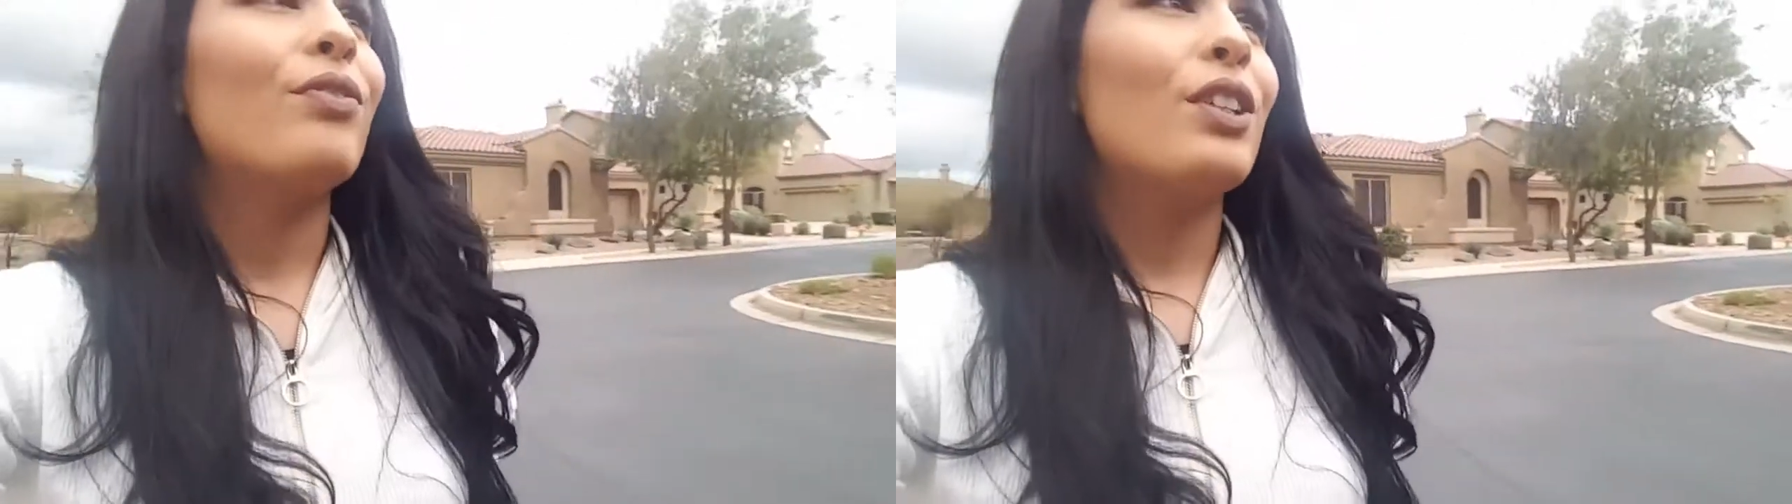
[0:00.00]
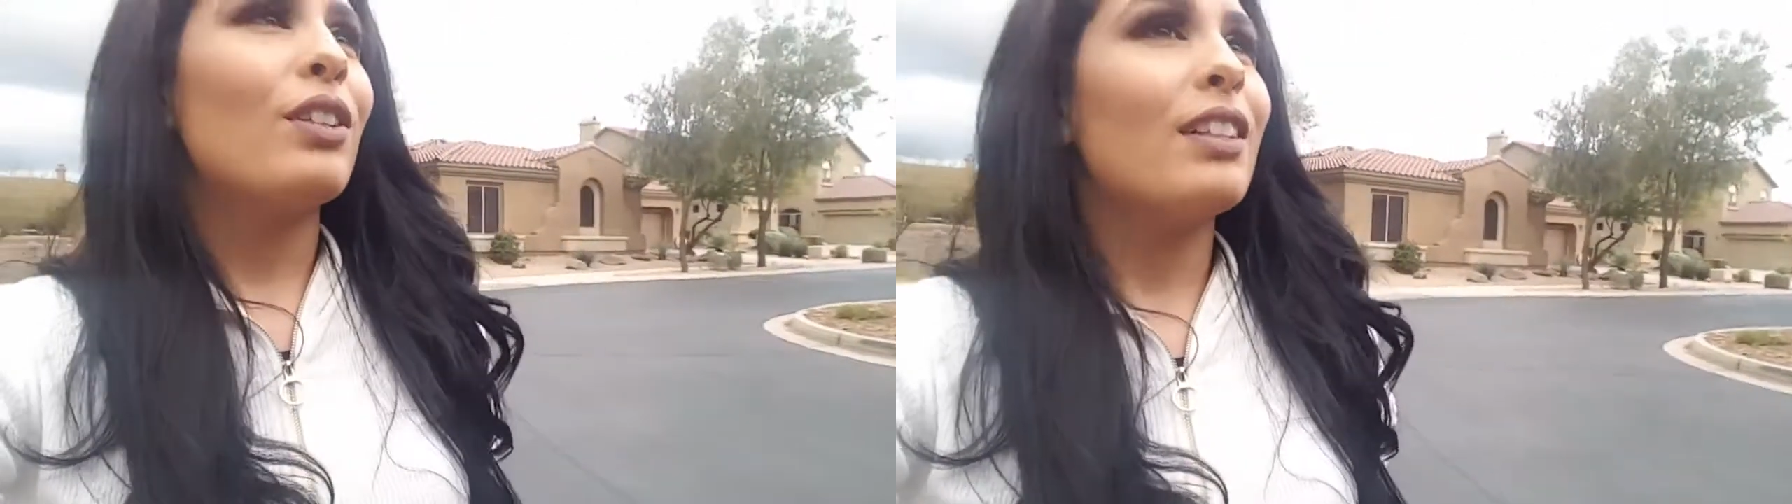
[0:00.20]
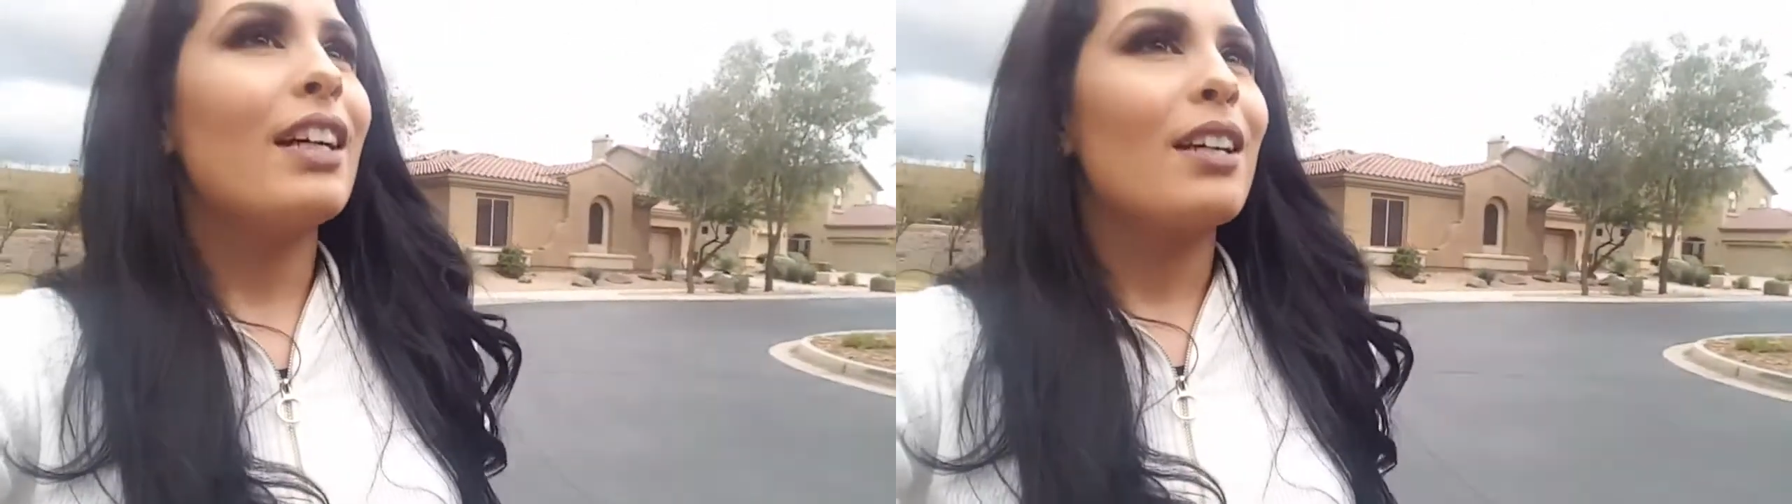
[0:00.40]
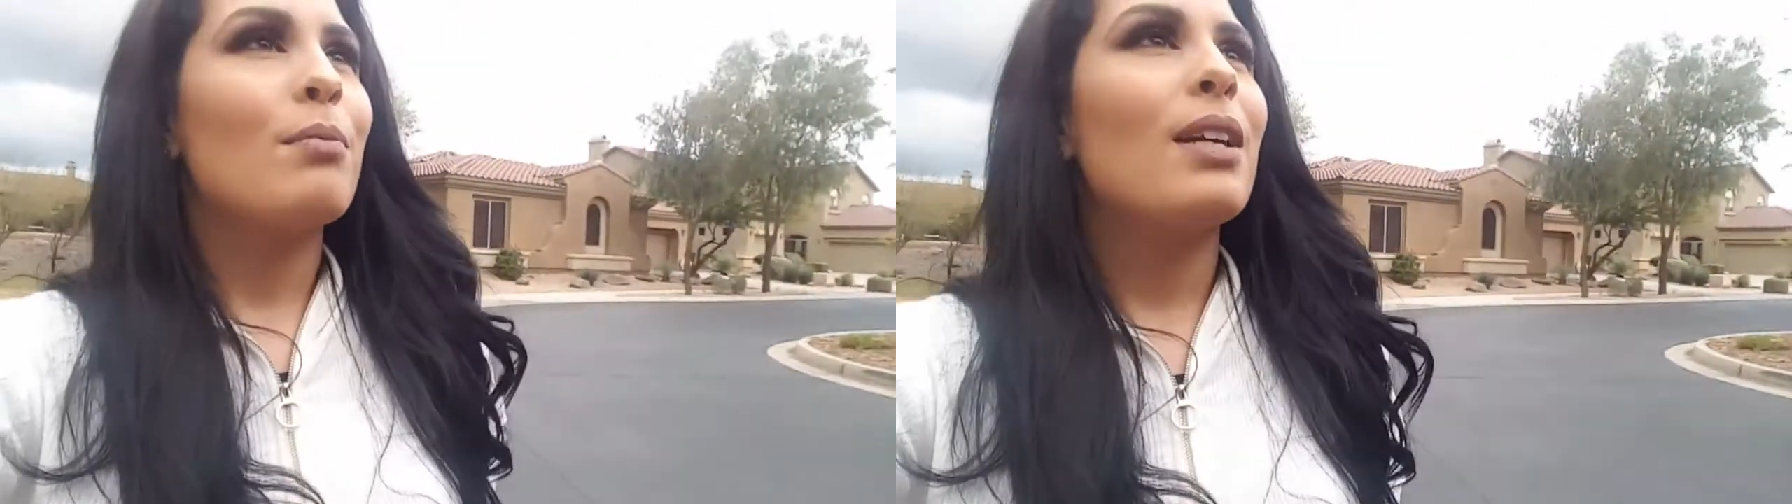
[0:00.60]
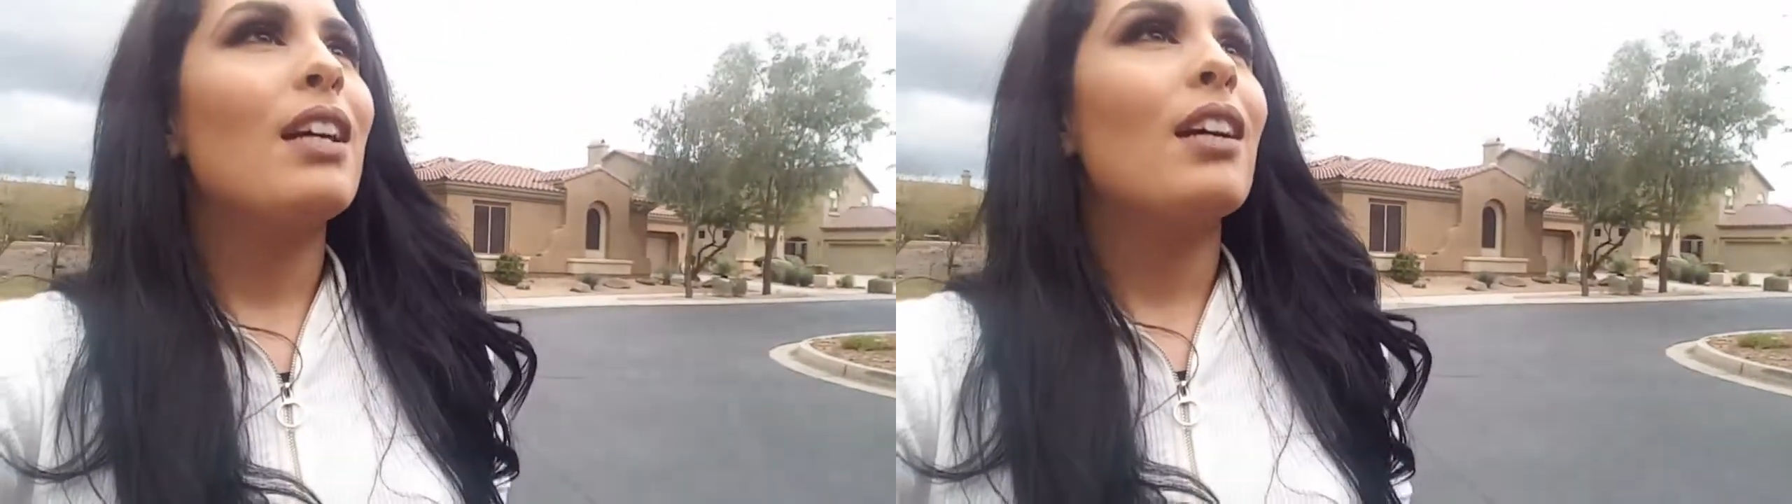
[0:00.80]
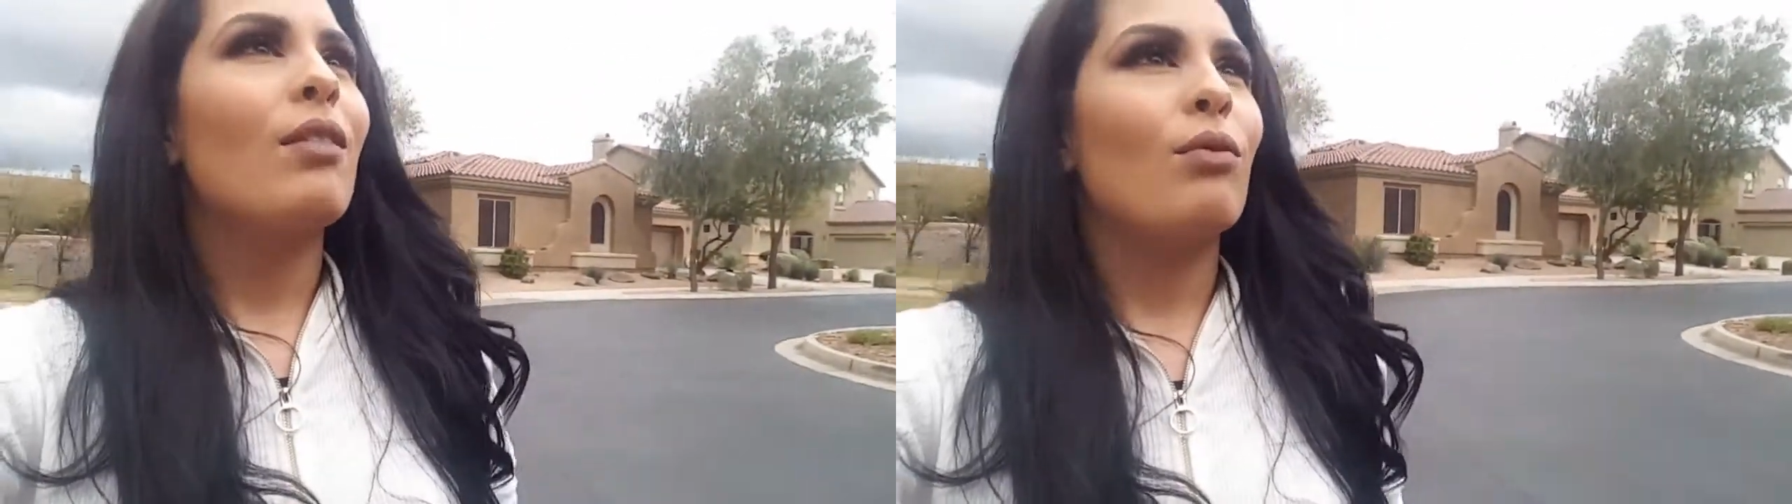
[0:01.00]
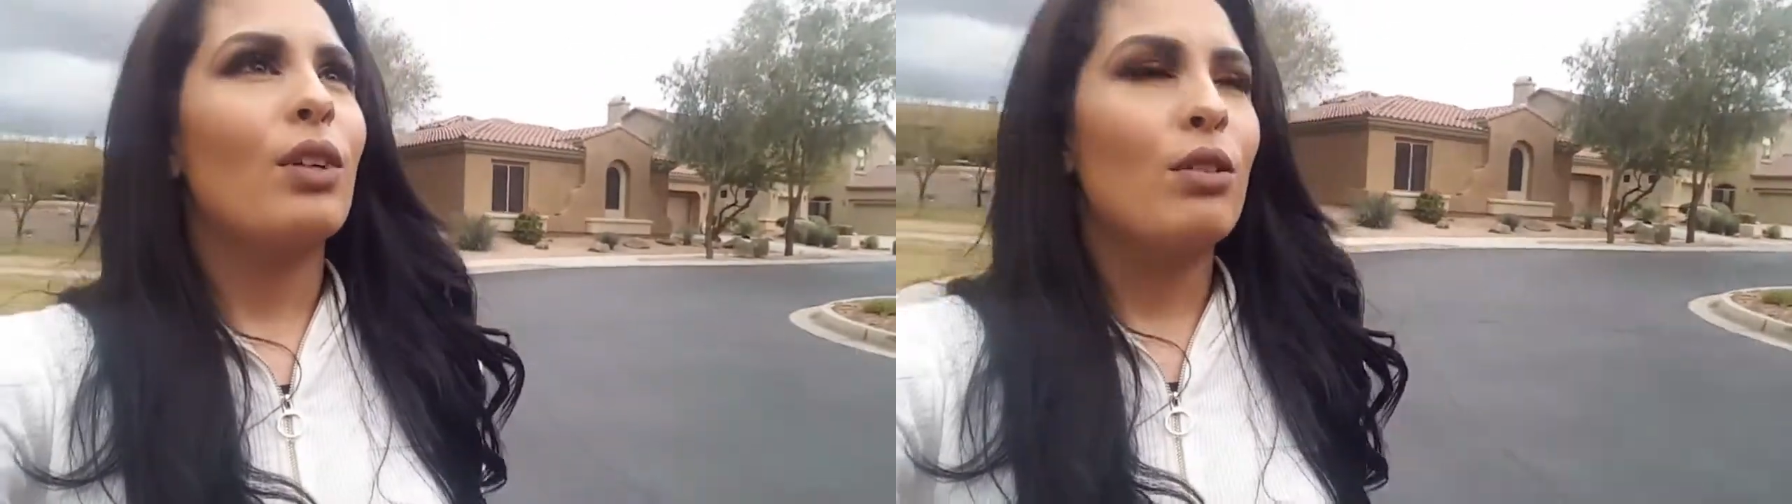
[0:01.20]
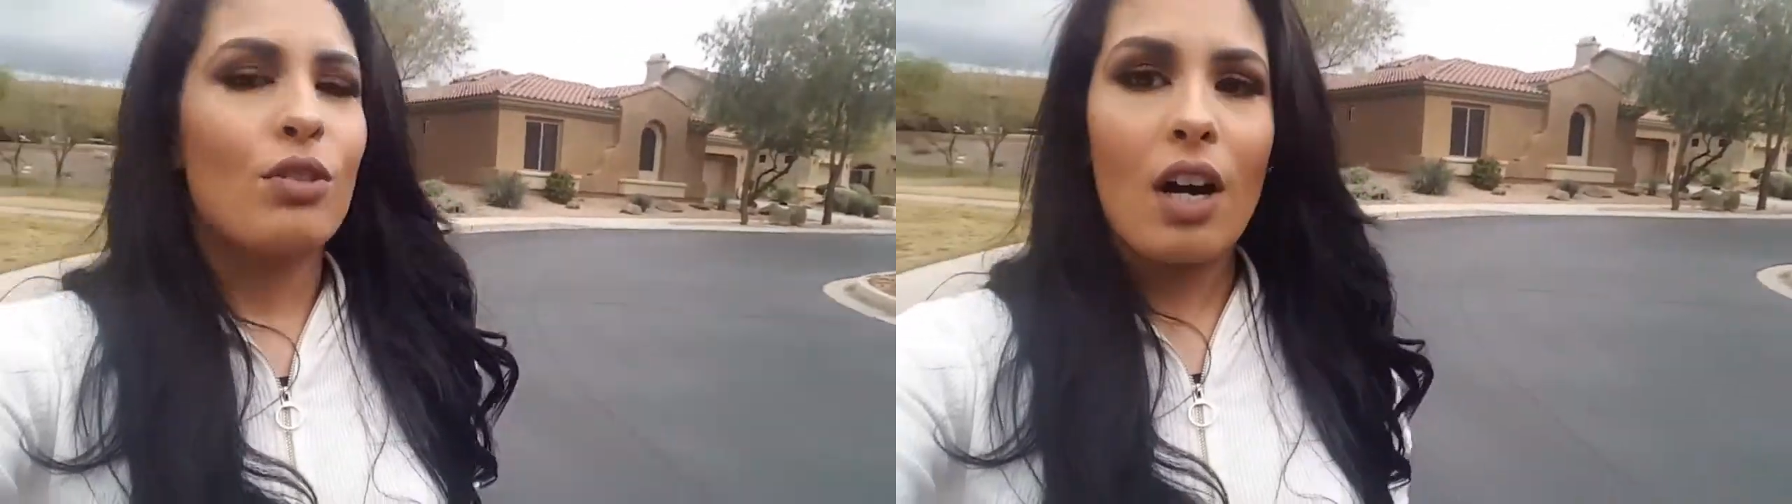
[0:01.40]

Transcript: you're like me and when you